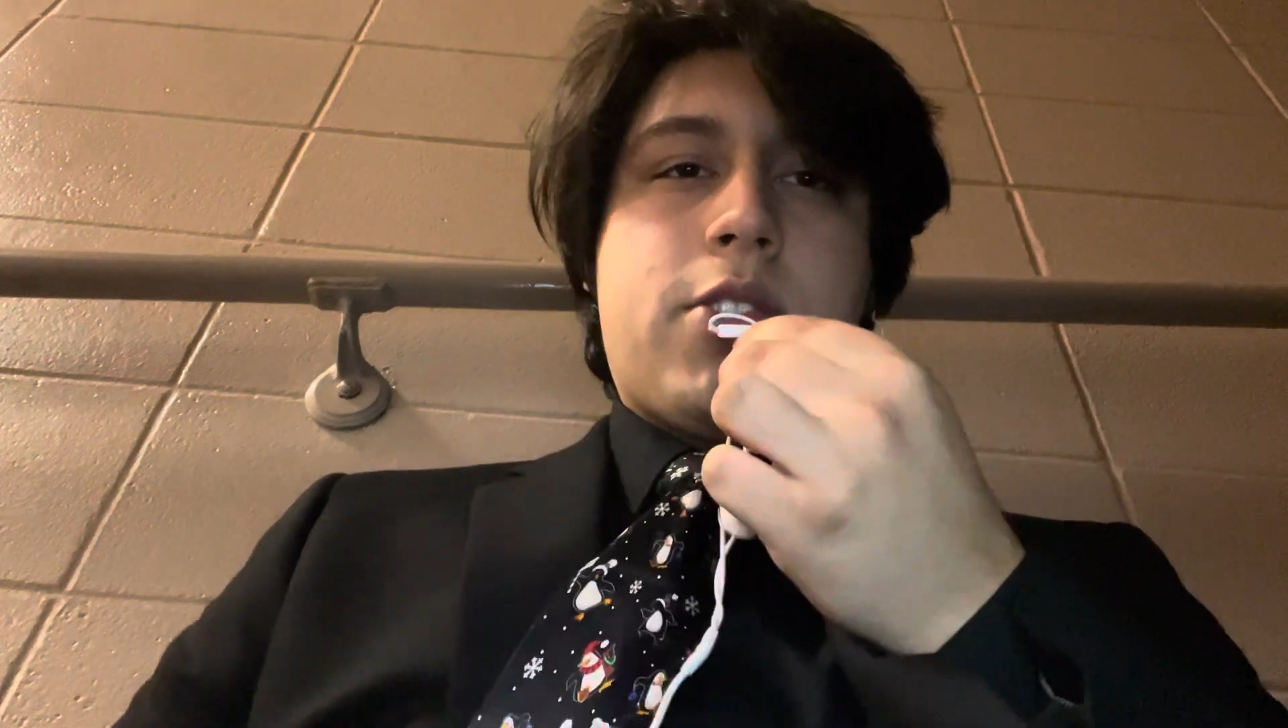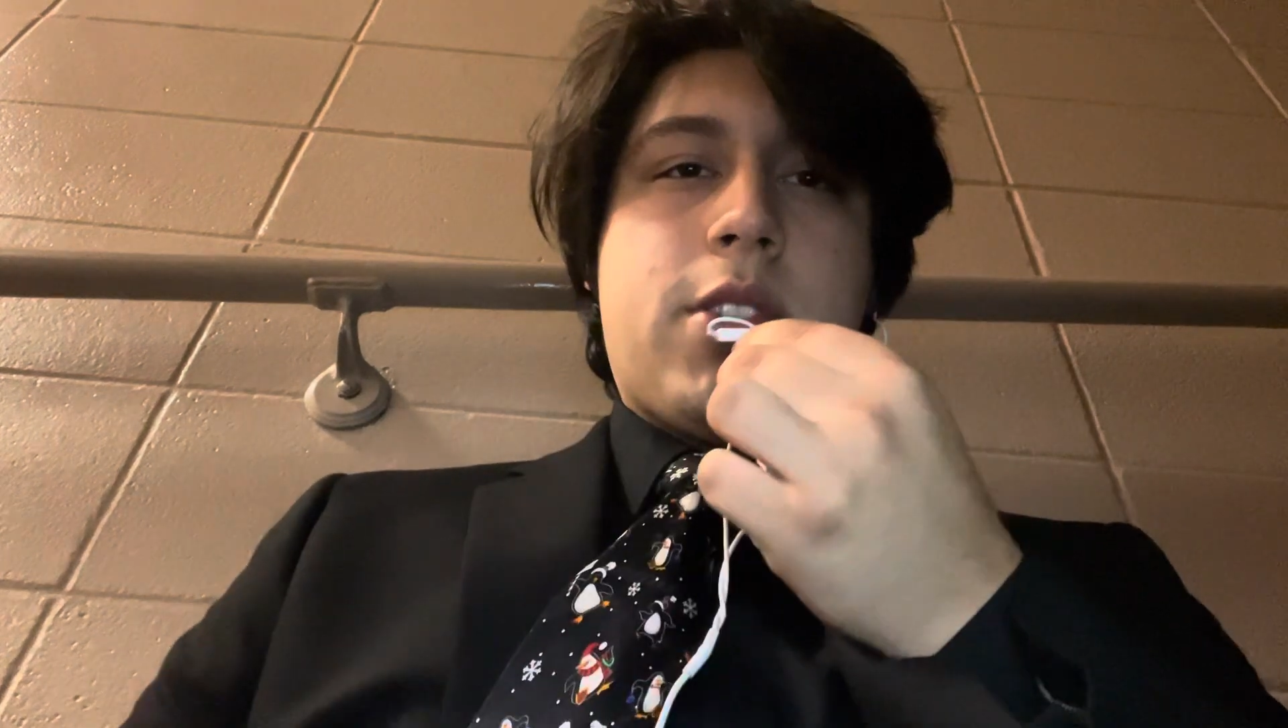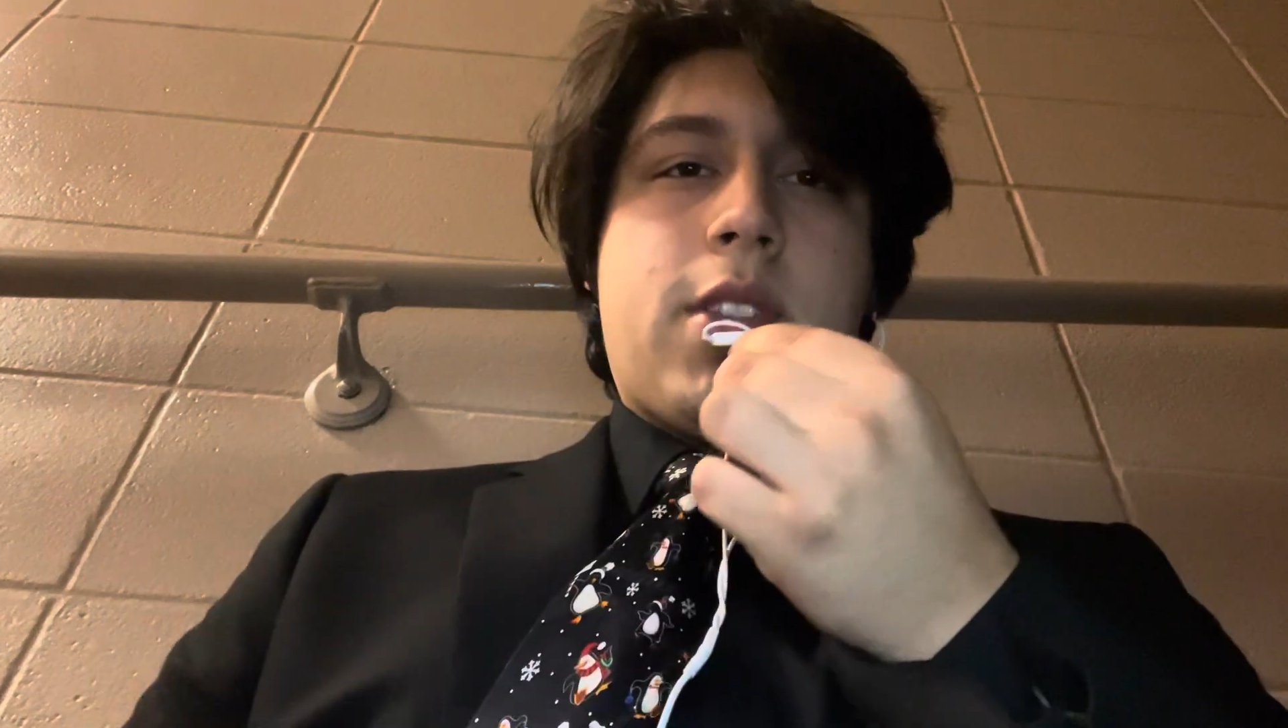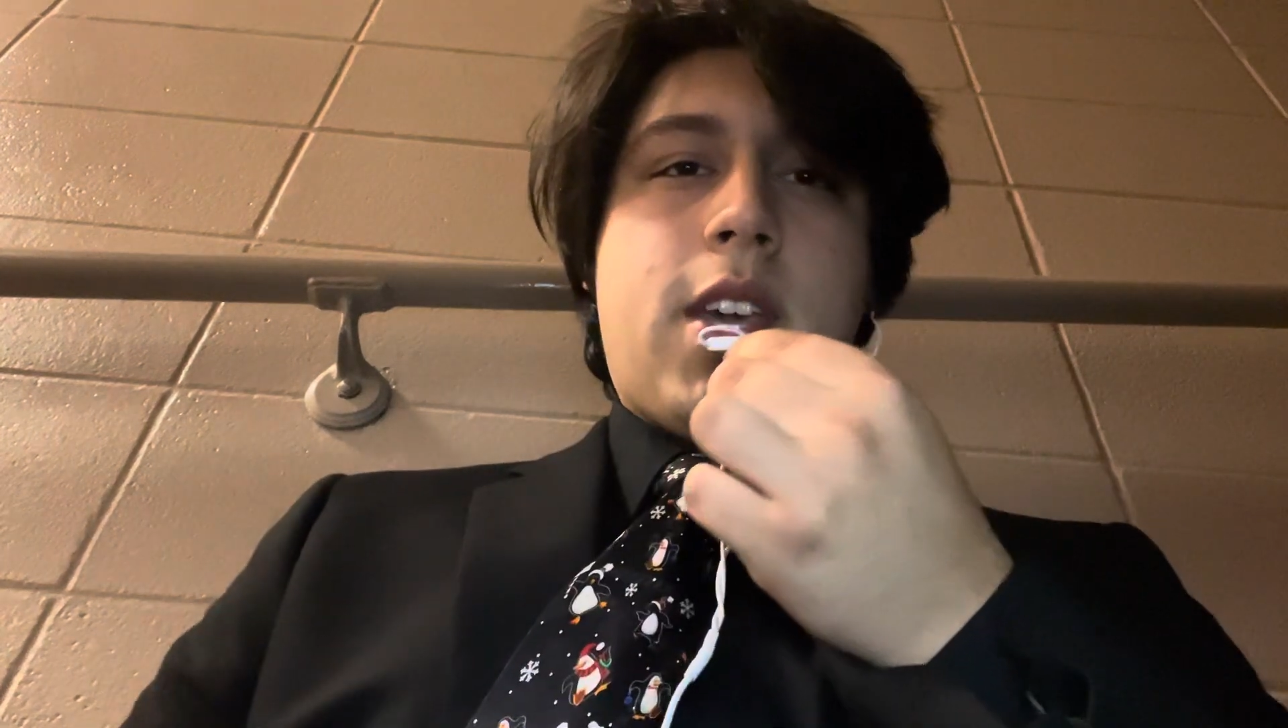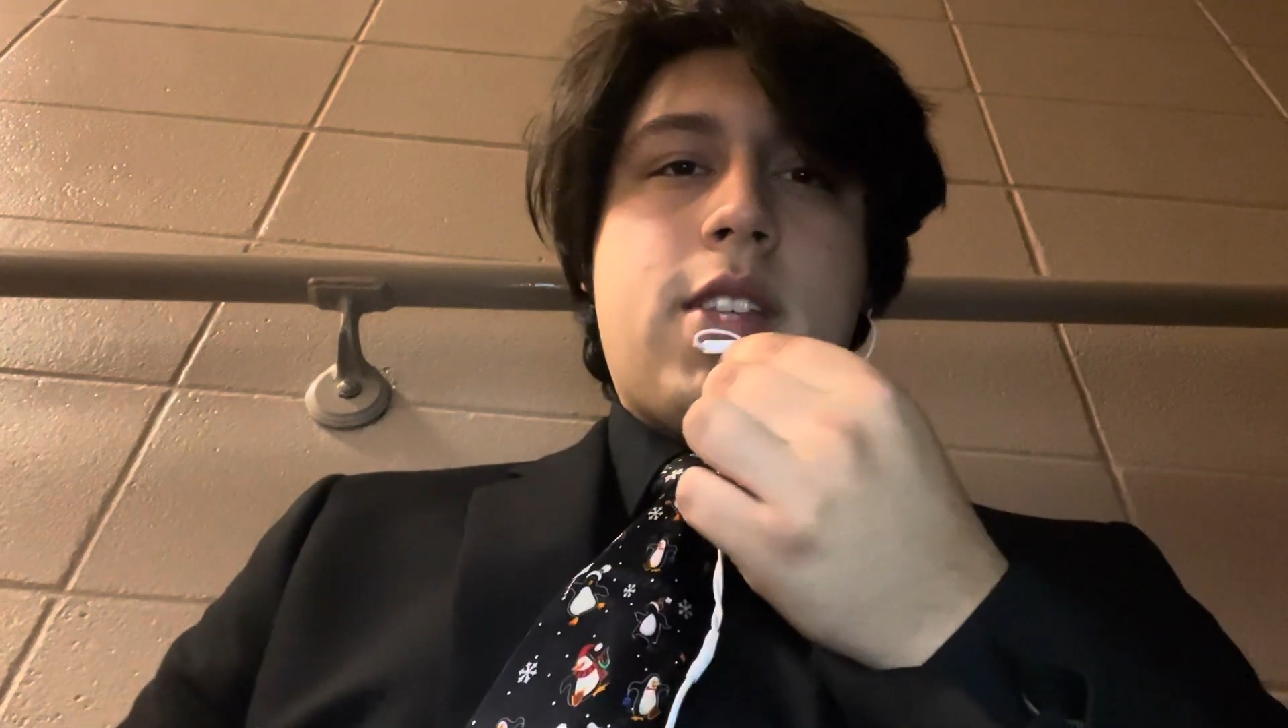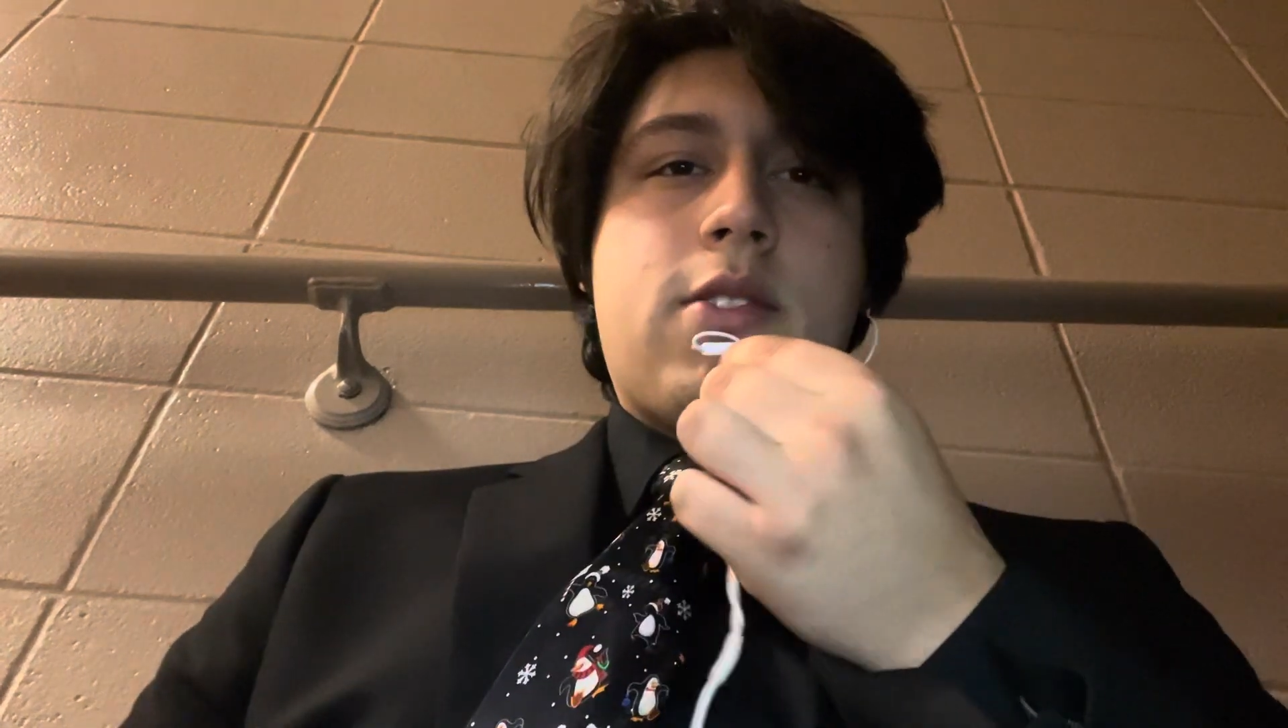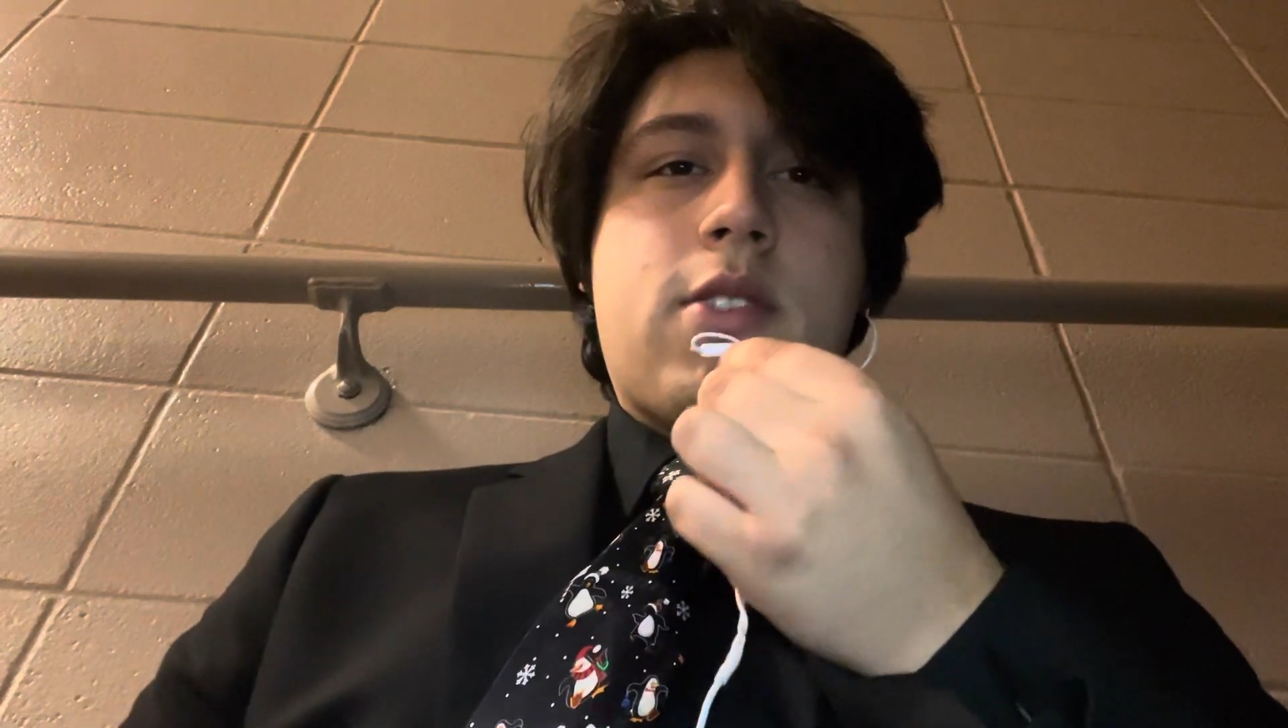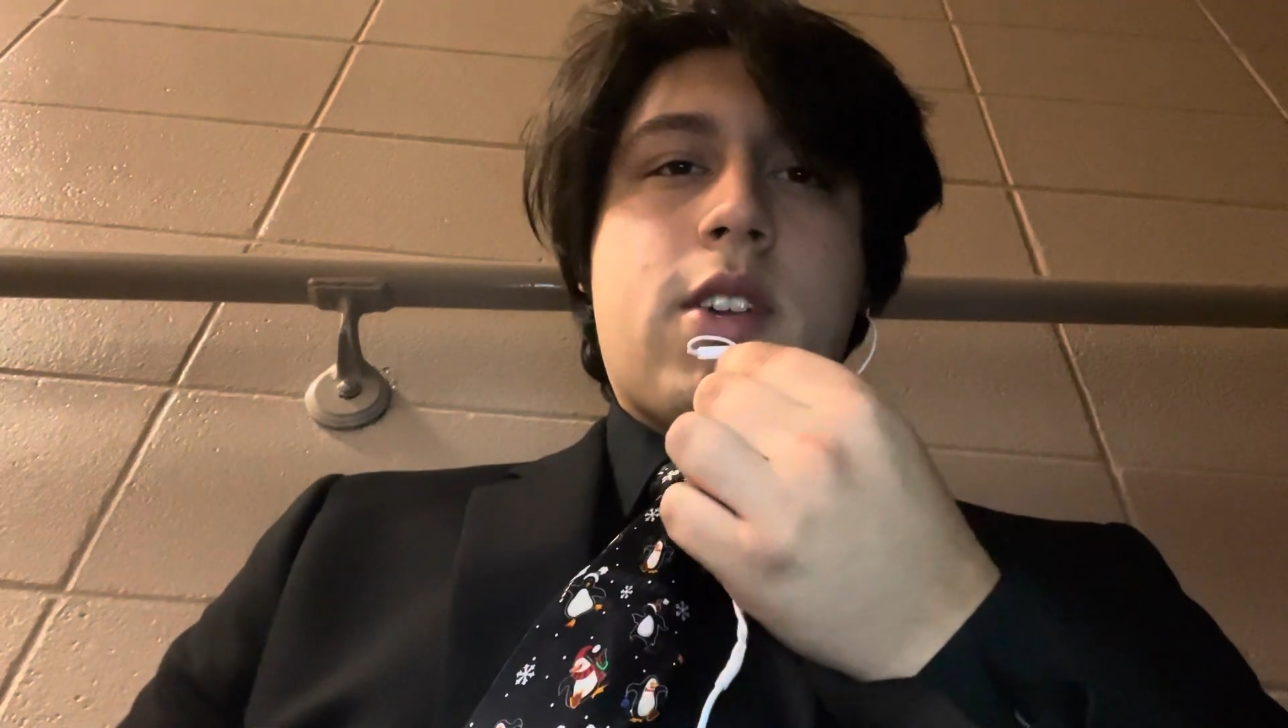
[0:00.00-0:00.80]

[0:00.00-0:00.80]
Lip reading: the Thanes,